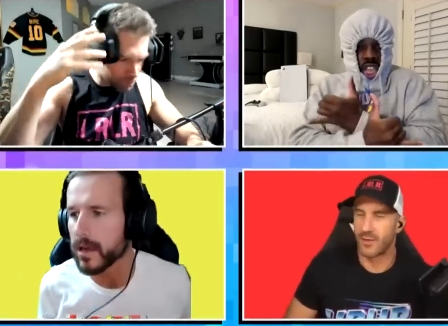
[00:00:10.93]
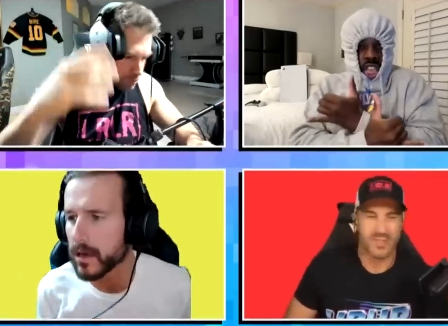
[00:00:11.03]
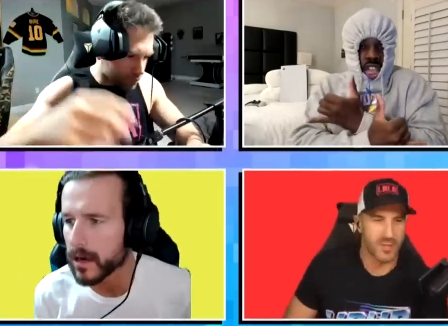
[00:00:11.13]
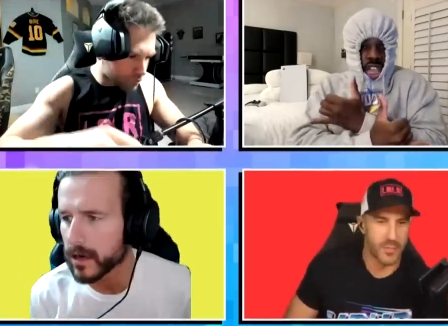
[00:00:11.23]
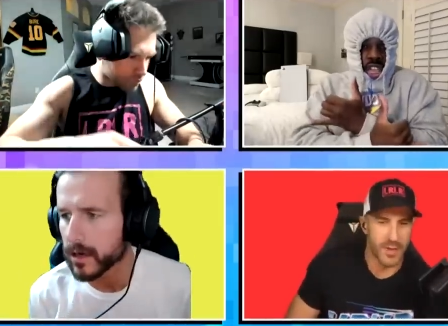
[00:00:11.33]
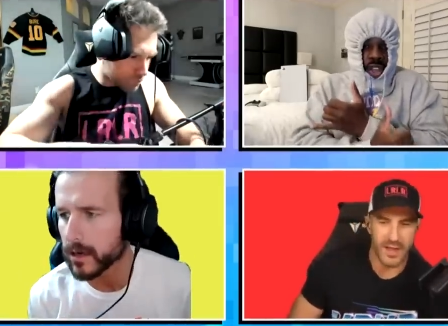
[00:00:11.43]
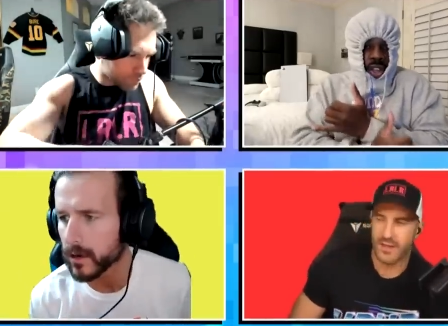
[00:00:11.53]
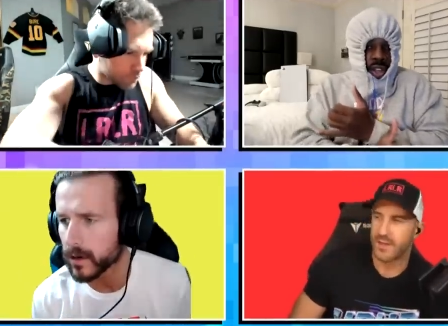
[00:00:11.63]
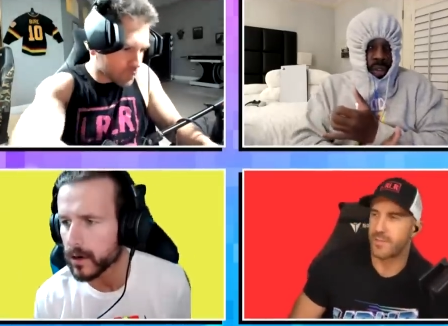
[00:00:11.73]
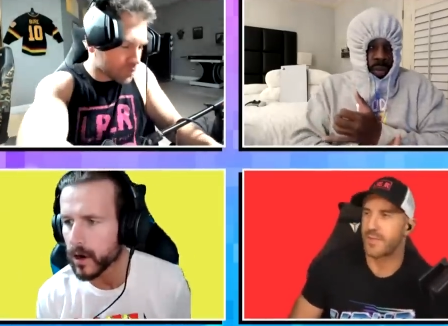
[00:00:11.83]
Speaker 1: to do pack?
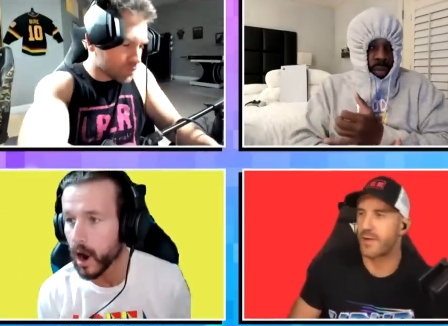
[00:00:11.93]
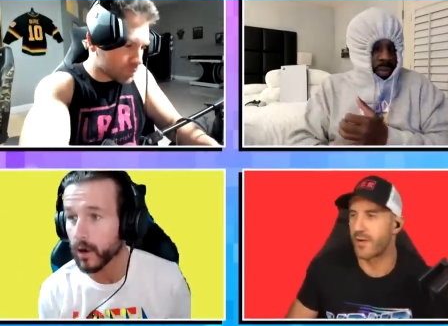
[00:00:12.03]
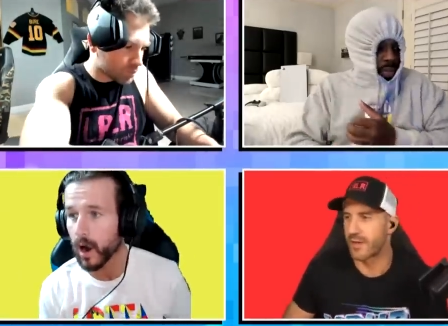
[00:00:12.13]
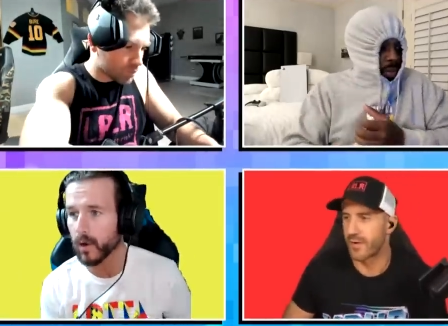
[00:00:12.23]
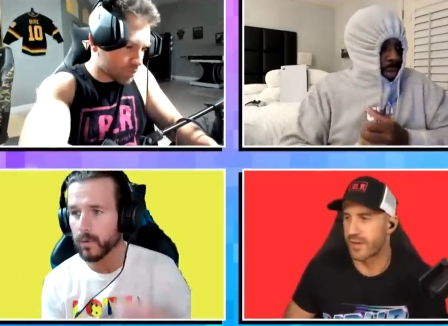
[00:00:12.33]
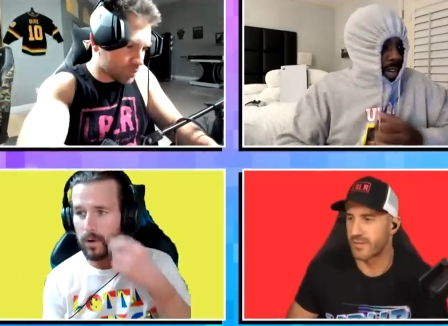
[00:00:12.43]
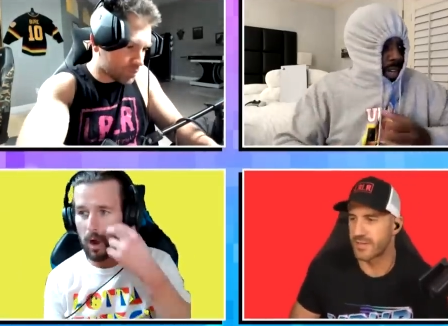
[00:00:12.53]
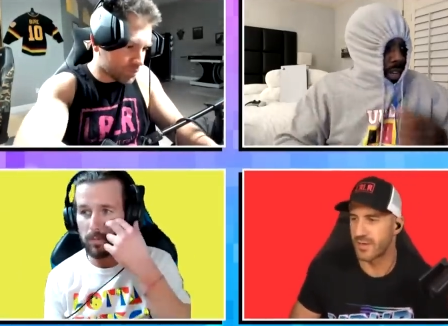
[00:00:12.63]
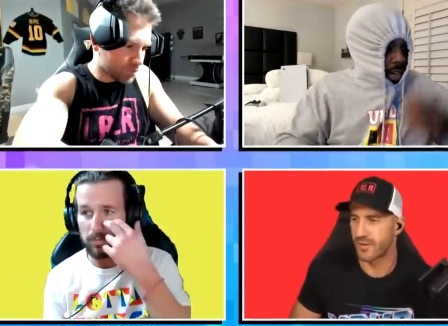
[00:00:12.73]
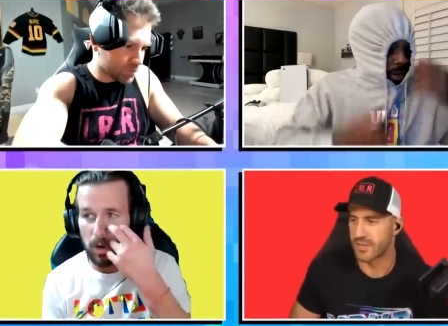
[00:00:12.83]
All right, all right. What? Oh, sorry,
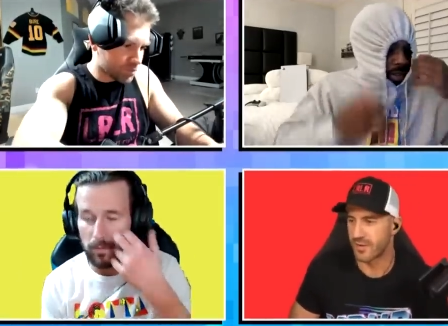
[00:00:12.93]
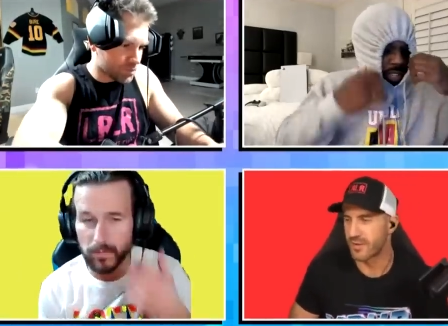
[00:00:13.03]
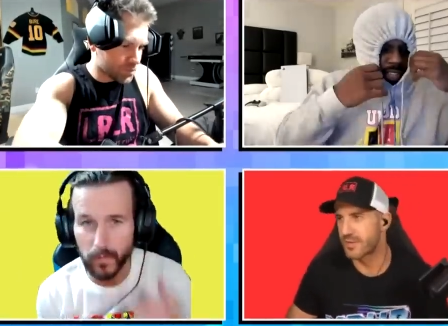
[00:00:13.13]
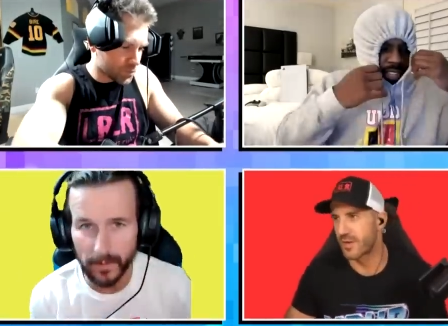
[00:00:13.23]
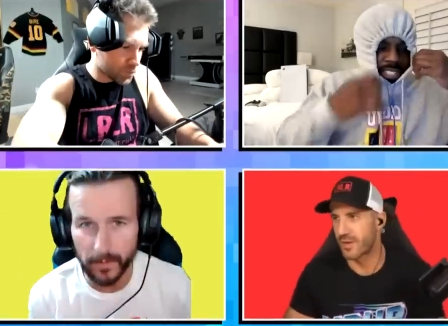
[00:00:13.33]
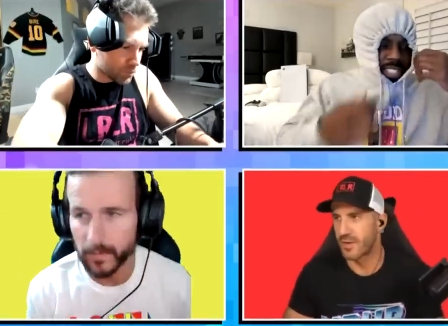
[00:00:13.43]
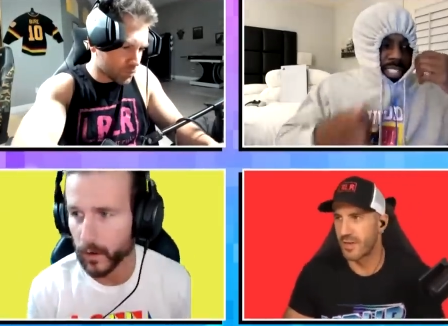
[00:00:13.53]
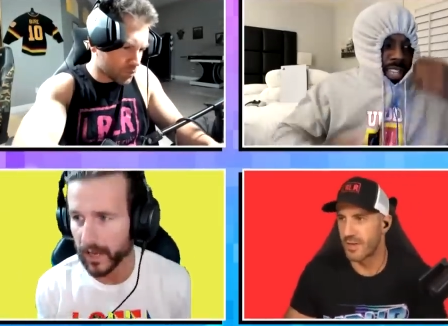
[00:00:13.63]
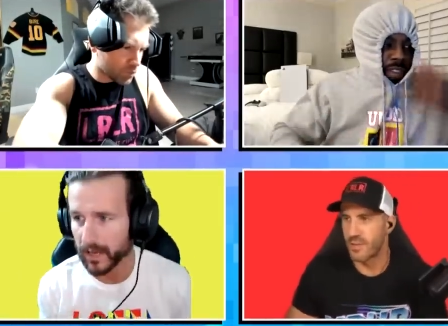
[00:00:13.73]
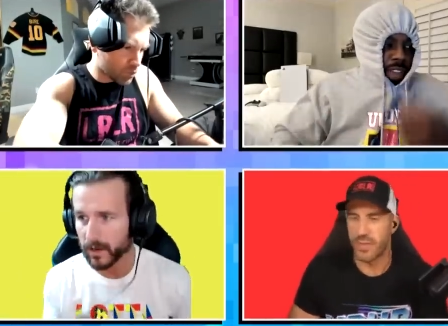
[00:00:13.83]
oh, oh, sorry, wait. Okay.
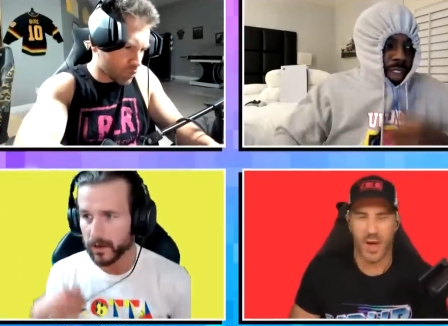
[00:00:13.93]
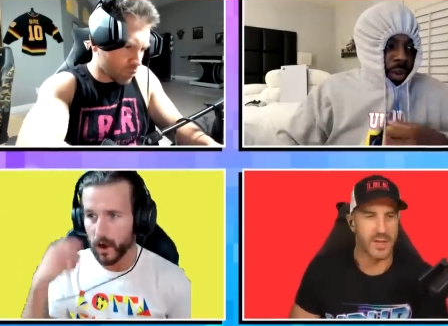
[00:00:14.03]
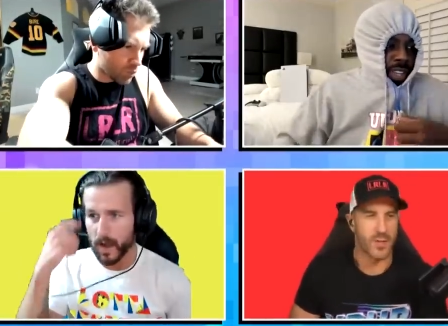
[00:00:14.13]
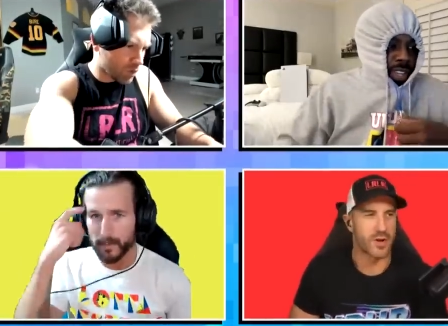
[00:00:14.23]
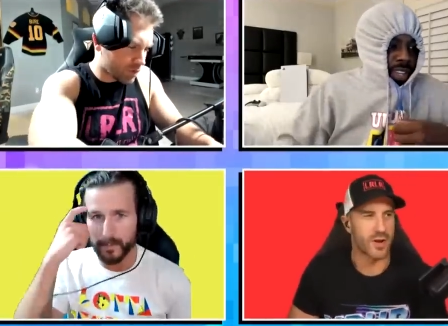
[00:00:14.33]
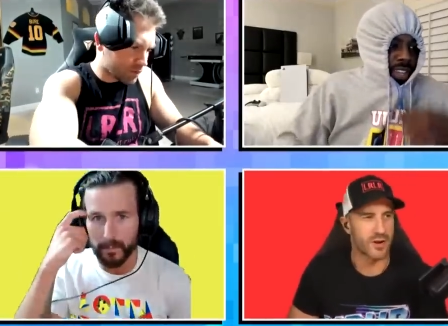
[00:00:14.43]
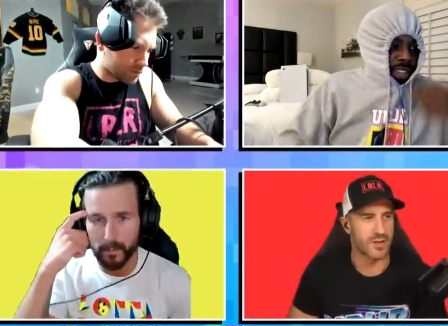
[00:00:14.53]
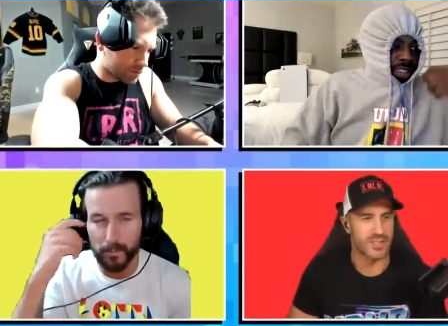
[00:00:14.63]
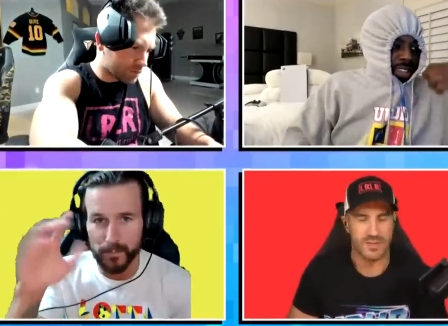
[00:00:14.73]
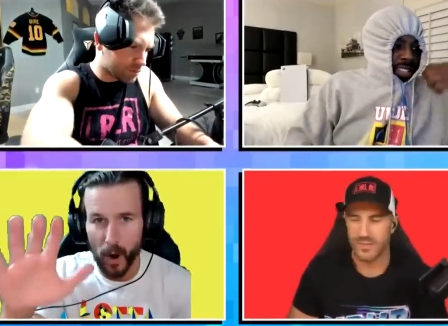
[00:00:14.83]
Steve Aoki.
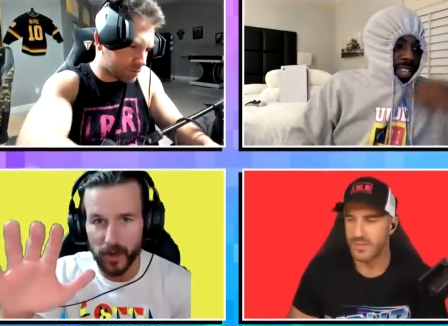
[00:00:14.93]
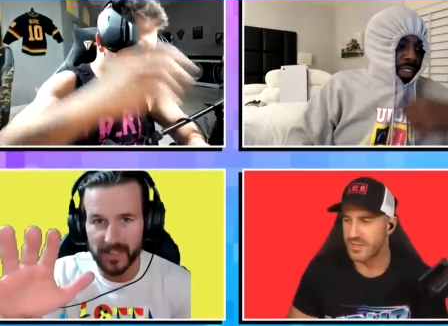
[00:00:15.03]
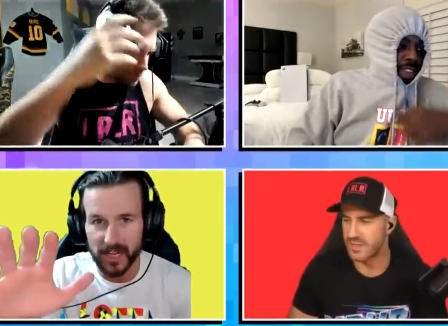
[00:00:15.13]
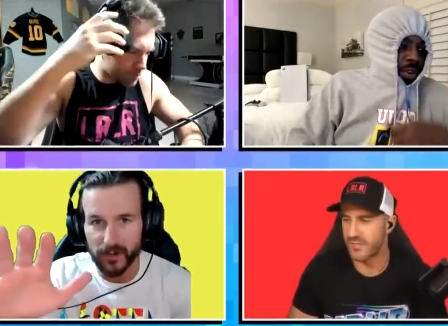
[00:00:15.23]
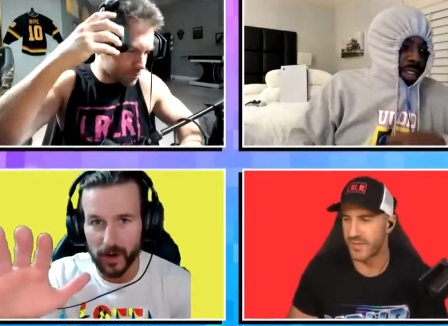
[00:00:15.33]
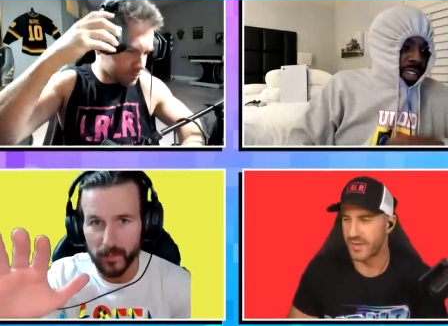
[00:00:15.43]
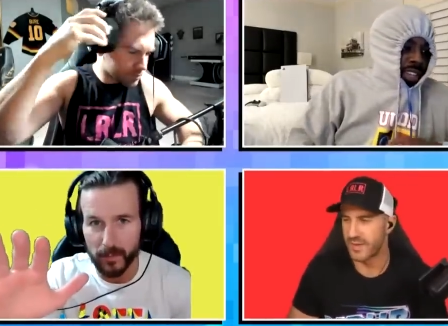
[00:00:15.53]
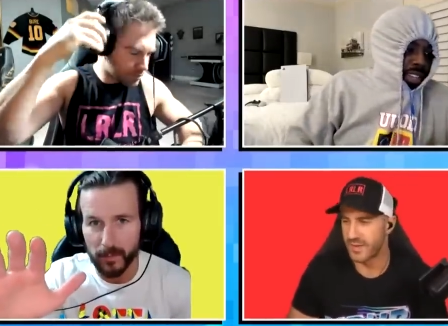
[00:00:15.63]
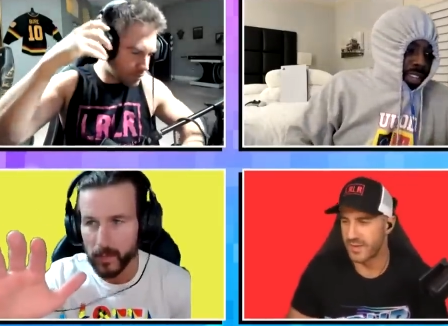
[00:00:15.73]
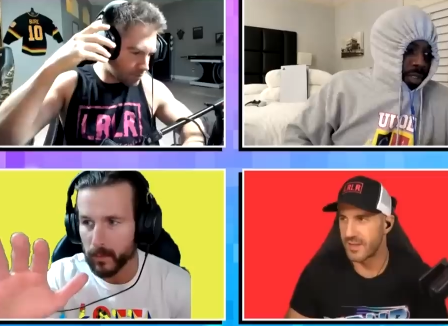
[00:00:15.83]
Speaker 2: Cards. Steve Aoki.
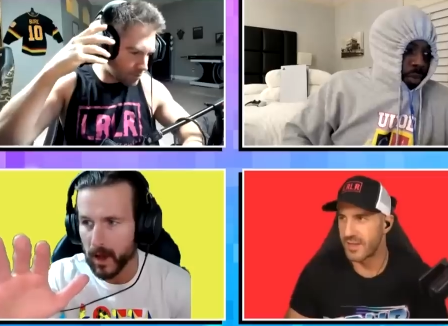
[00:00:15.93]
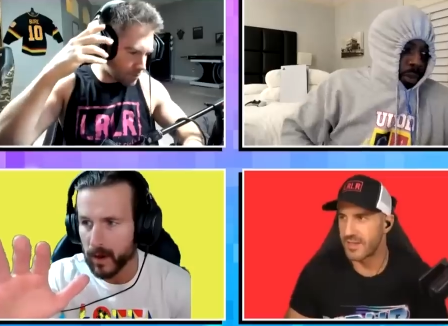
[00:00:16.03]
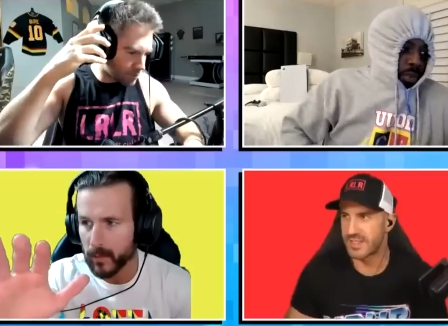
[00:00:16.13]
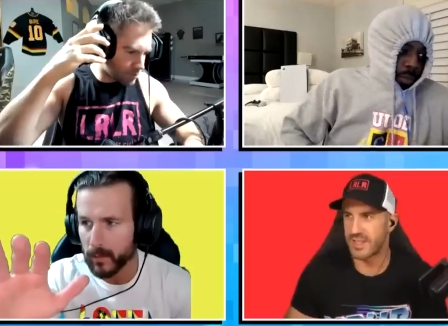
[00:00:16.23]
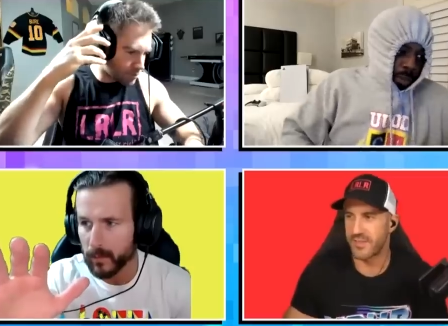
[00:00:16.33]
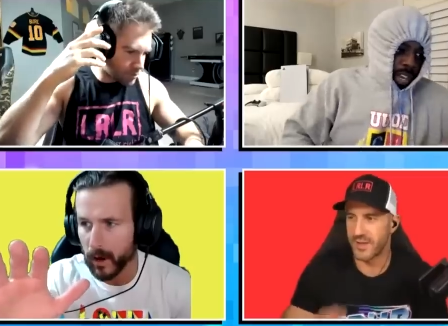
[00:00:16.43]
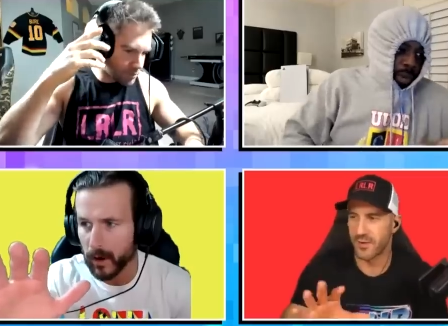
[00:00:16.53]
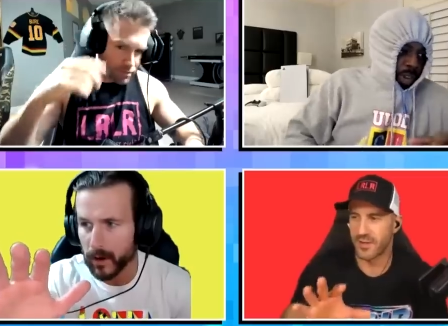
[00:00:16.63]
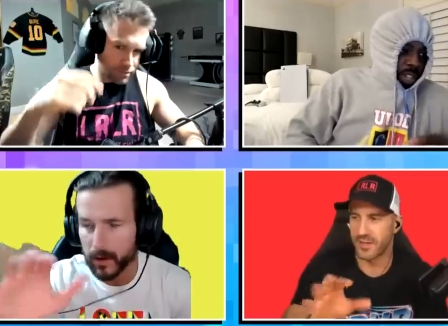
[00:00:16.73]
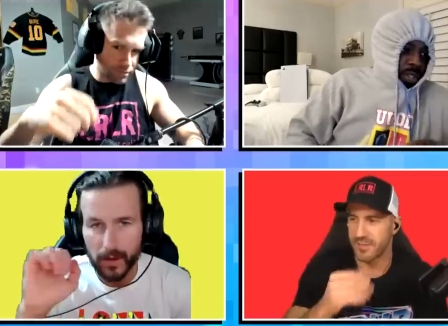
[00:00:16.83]
we're going
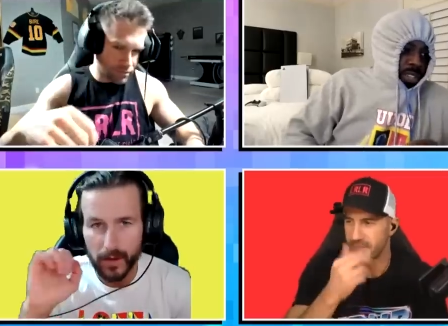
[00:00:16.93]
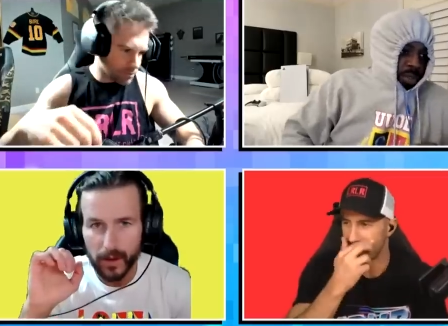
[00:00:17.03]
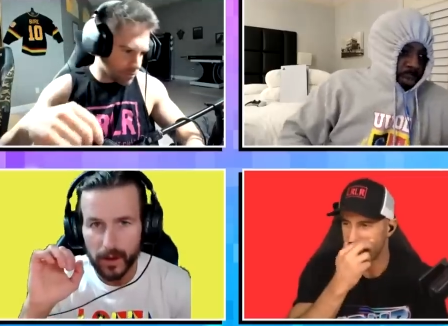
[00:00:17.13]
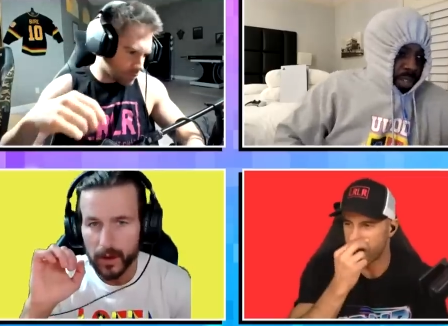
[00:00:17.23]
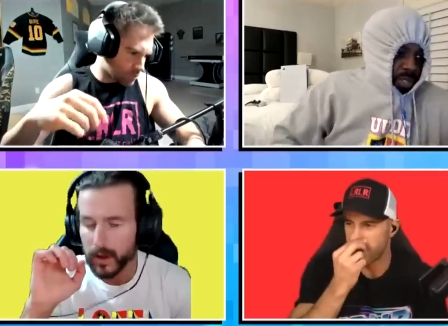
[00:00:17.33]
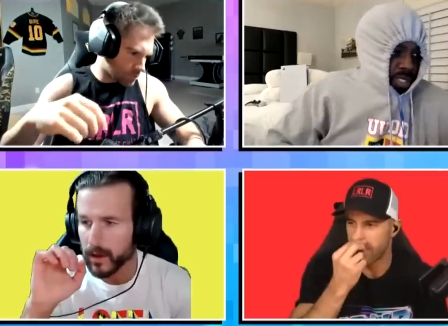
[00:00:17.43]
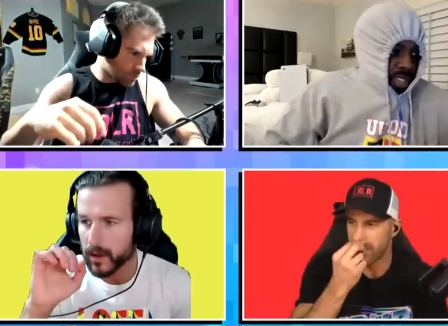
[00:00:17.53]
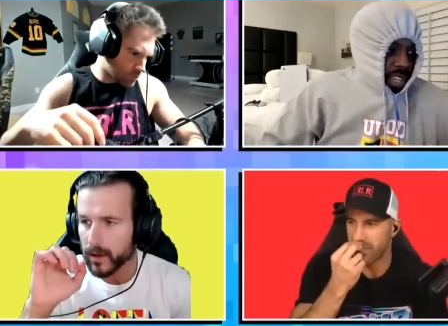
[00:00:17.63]
to use this. We're going to use this.